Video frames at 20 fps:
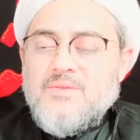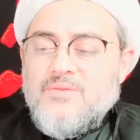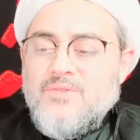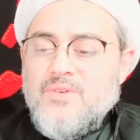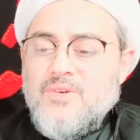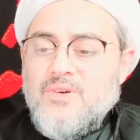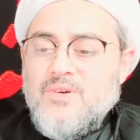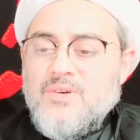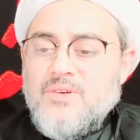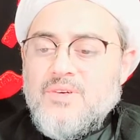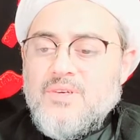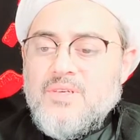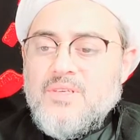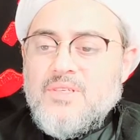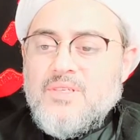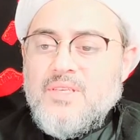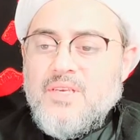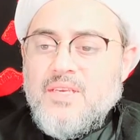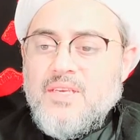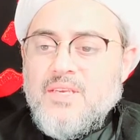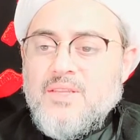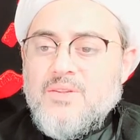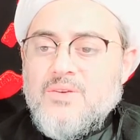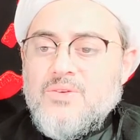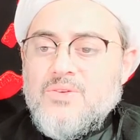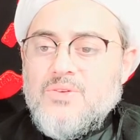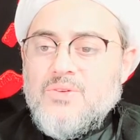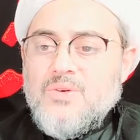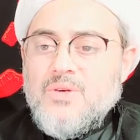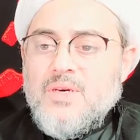for Sayyid
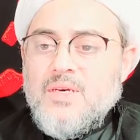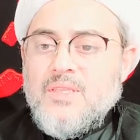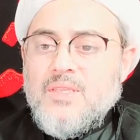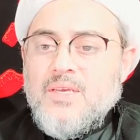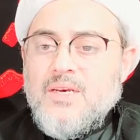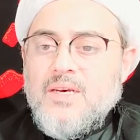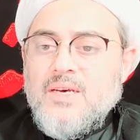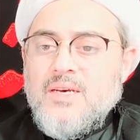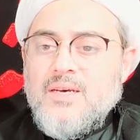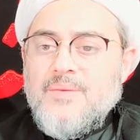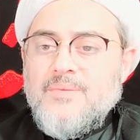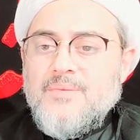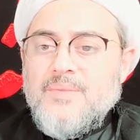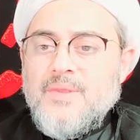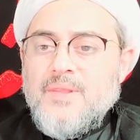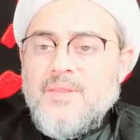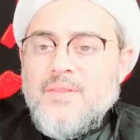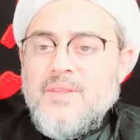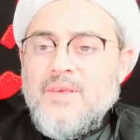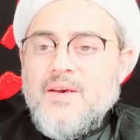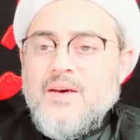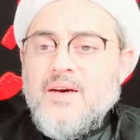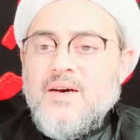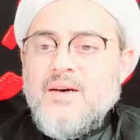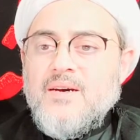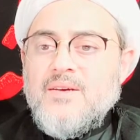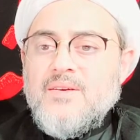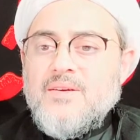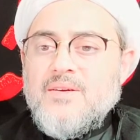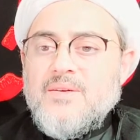al-Shuhada, they
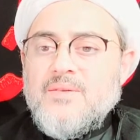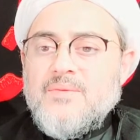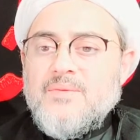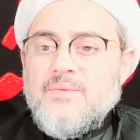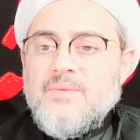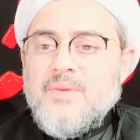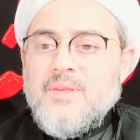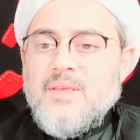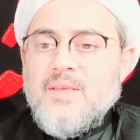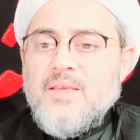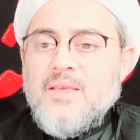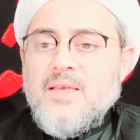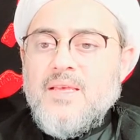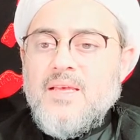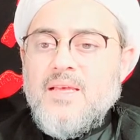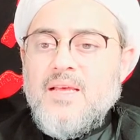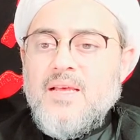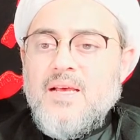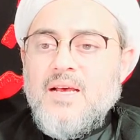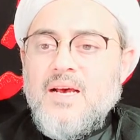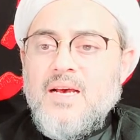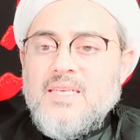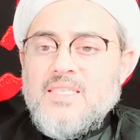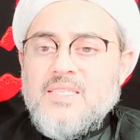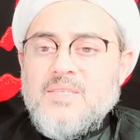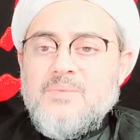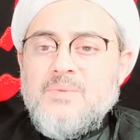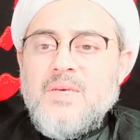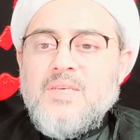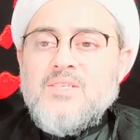are a
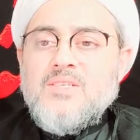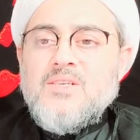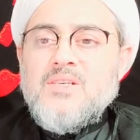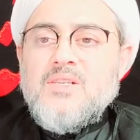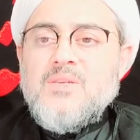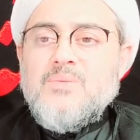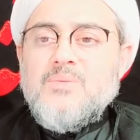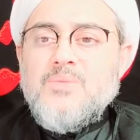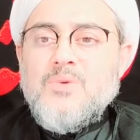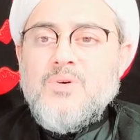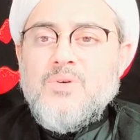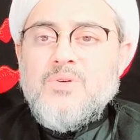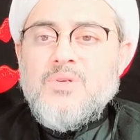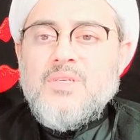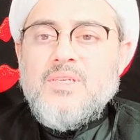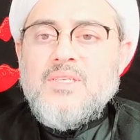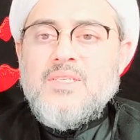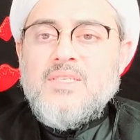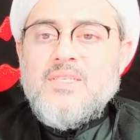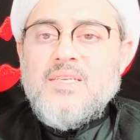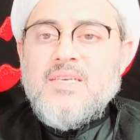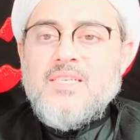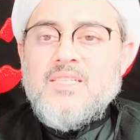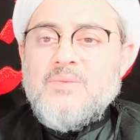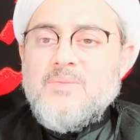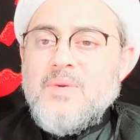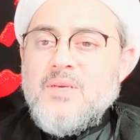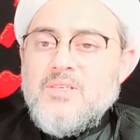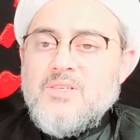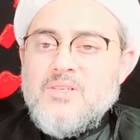special bonus, a
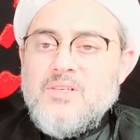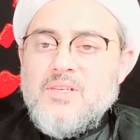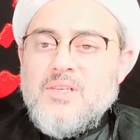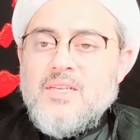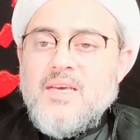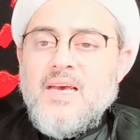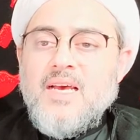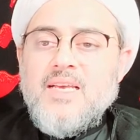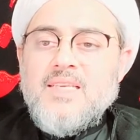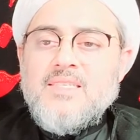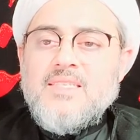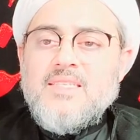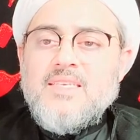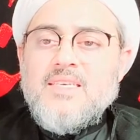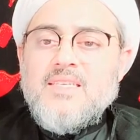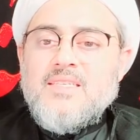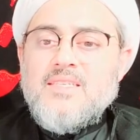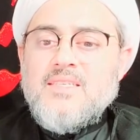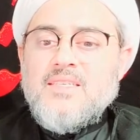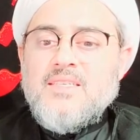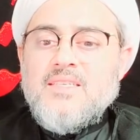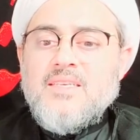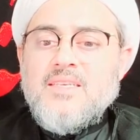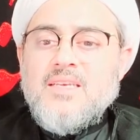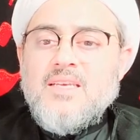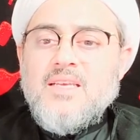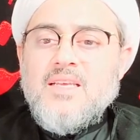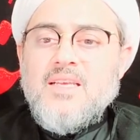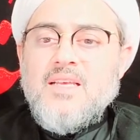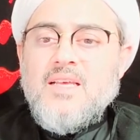special asset,
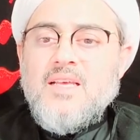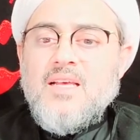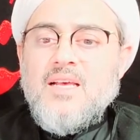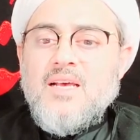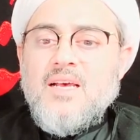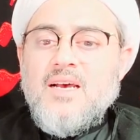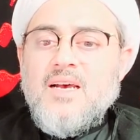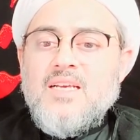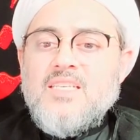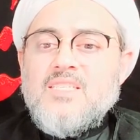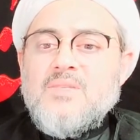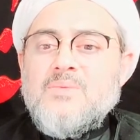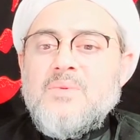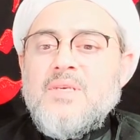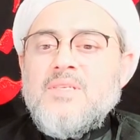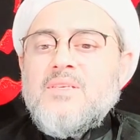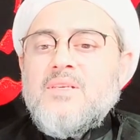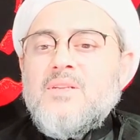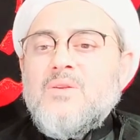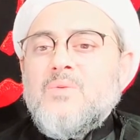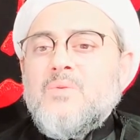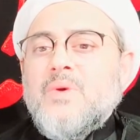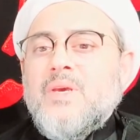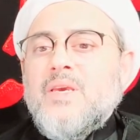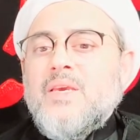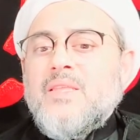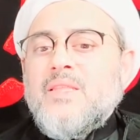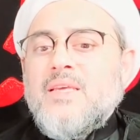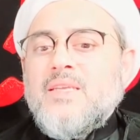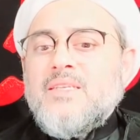a special
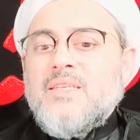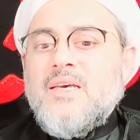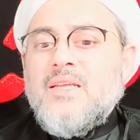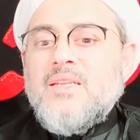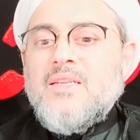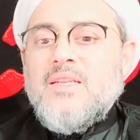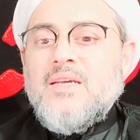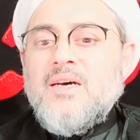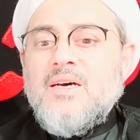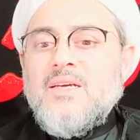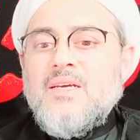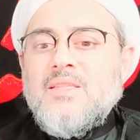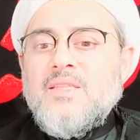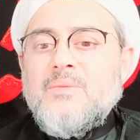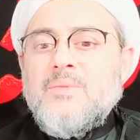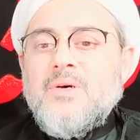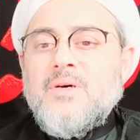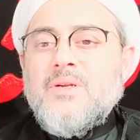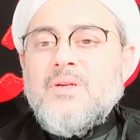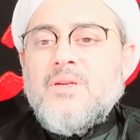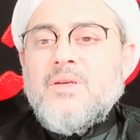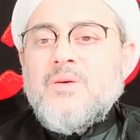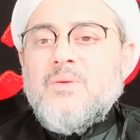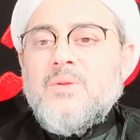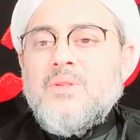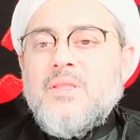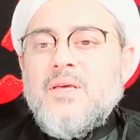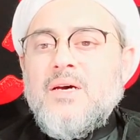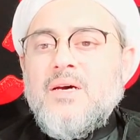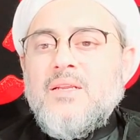way that Allah tabaraka
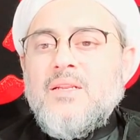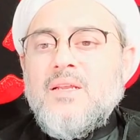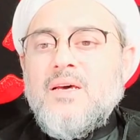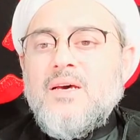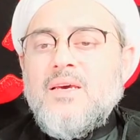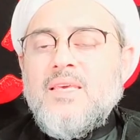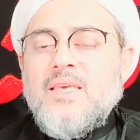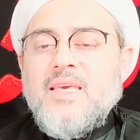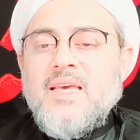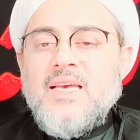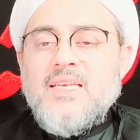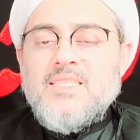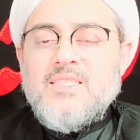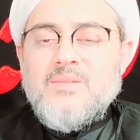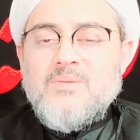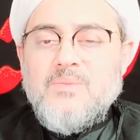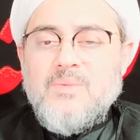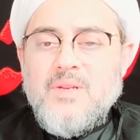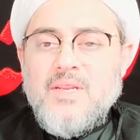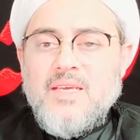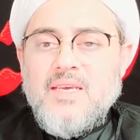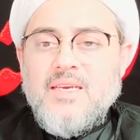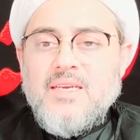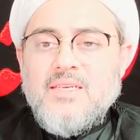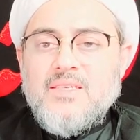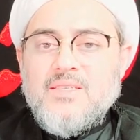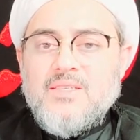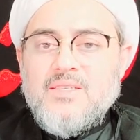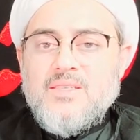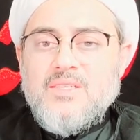wa ta'ala, He has
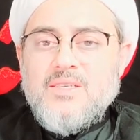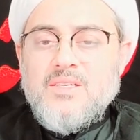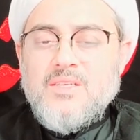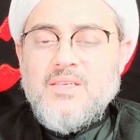placed